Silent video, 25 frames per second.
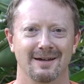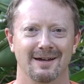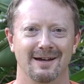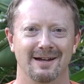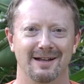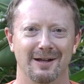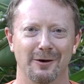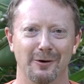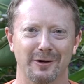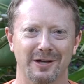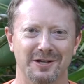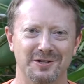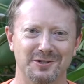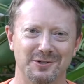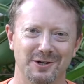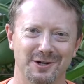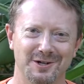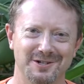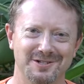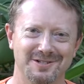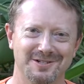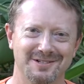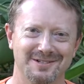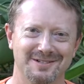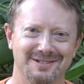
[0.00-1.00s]
Hello again,
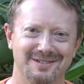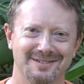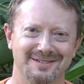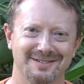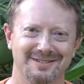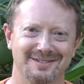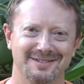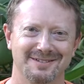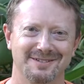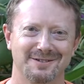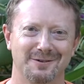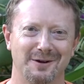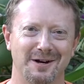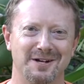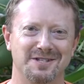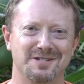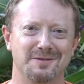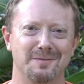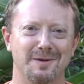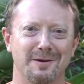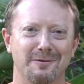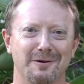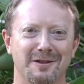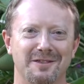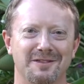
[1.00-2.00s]
church. It's great to
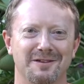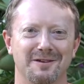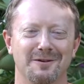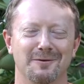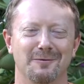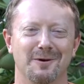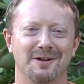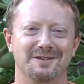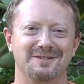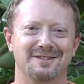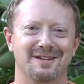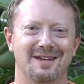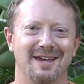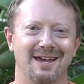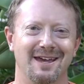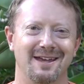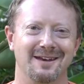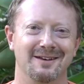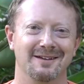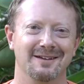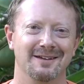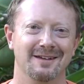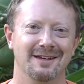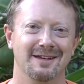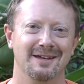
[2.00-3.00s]
be with you once
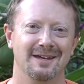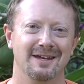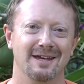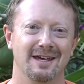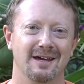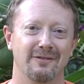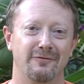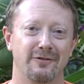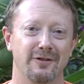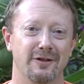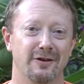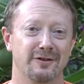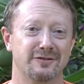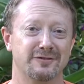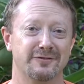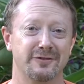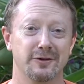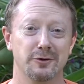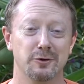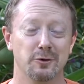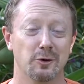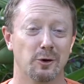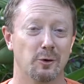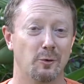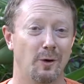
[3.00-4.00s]
again. And for those of
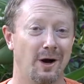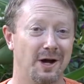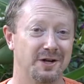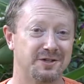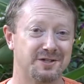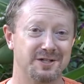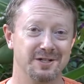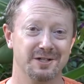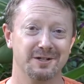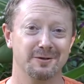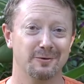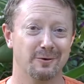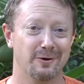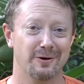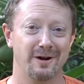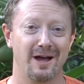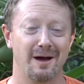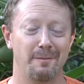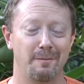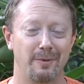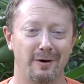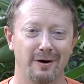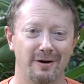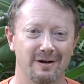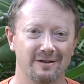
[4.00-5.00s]
you who are watching who are
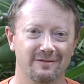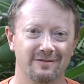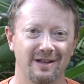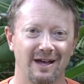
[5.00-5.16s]
not part of